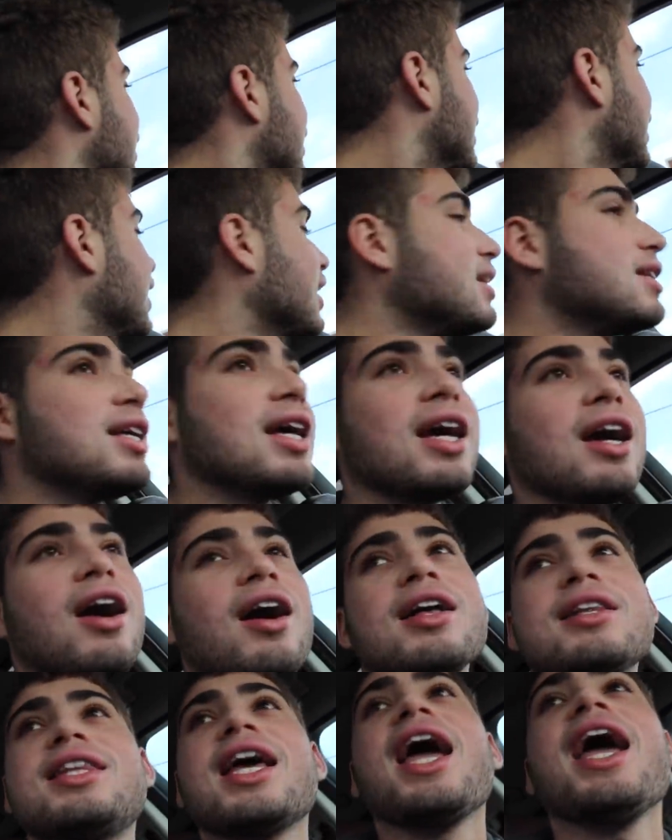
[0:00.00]
Oh, I know. It's like,
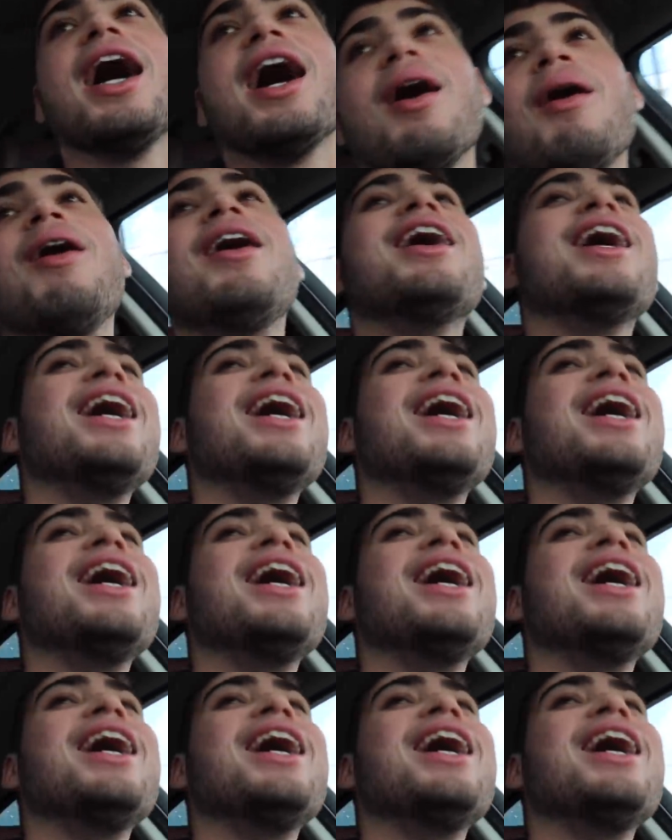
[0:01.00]
oh, damn.